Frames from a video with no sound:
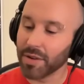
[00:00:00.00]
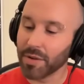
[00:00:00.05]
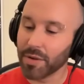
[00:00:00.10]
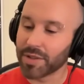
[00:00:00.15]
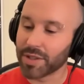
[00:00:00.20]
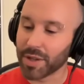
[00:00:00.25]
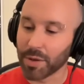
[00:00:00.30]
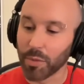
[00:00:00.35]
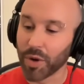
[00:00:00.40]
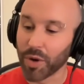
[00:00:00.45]

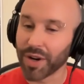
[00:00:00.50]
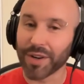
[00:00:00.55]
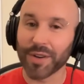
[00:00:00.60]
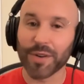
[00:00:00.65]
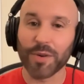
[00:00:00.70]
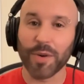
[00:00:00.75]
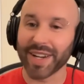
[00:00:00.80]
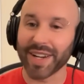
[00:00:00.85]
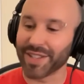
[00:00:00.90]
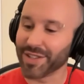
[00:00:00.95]
some weird
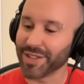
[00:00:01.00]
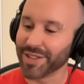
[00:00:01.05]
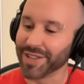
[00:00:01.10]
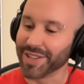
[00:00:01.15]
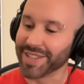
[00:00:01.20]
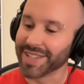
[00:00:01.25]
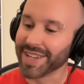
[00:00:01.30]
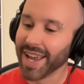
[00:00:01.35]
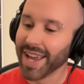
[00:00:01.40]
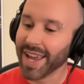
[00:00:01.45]

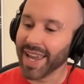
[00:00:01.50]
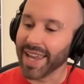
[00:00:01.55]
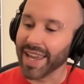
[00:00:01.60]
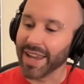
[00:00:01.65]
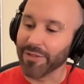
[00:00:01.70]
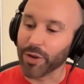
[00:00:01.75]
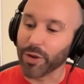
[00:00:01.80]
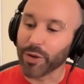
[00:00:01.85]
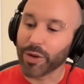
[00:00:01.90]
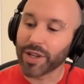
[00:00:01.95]
questions.
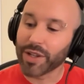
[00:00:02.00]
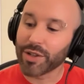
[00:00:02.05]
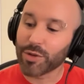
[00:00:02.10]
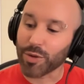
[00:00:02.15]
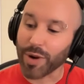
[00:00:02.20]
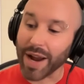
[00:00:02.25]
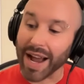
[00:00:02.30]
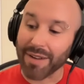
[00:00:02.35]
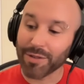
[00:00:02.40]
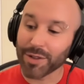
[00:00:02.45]
If you could
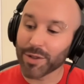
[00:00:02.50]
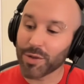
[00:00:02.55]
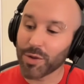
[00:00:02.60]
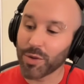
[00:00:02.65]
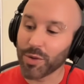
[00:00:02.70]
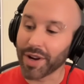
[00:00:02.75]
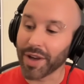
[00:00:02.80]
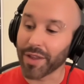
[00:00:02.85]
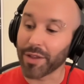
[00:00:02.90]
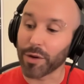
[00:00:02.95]
travel to another